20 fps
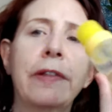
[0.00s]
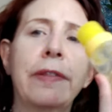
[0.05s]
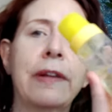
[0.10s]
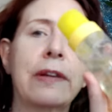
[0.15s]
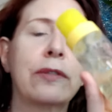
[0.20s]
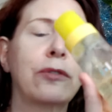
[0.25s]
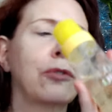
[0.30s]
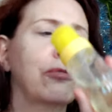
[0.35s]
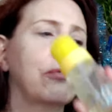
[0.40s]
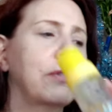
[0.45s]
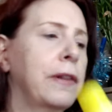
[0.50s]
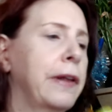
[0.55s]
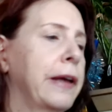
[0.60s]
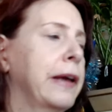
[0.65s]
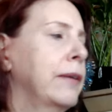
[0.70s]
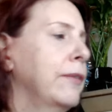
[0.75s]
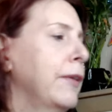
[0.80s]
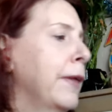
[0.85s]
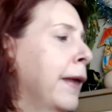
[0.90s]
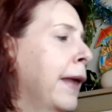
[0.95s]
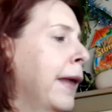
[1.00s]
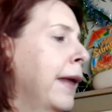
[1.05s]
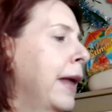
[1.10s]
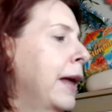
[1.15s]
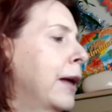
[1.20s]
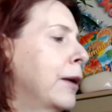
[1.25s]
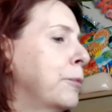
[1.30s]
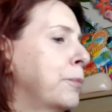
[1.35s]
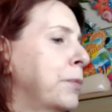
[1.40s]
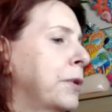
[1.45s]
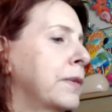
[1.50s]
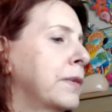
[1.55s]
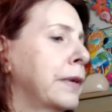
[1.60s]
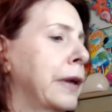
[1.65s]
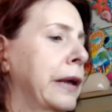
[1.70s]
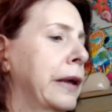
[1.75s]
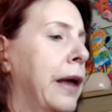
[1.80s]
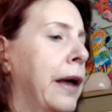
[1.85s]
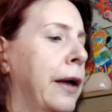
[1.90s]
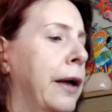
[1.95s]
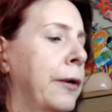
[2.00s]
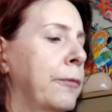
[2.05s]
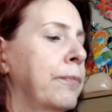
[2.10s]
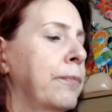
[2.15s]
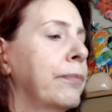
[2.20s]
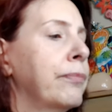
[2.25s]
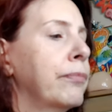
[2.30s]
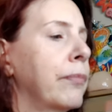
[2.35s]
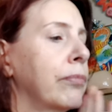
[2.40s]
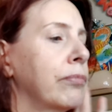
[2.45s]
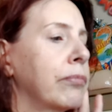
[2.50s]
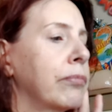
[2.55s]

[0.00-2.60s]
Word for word: and this really helps um,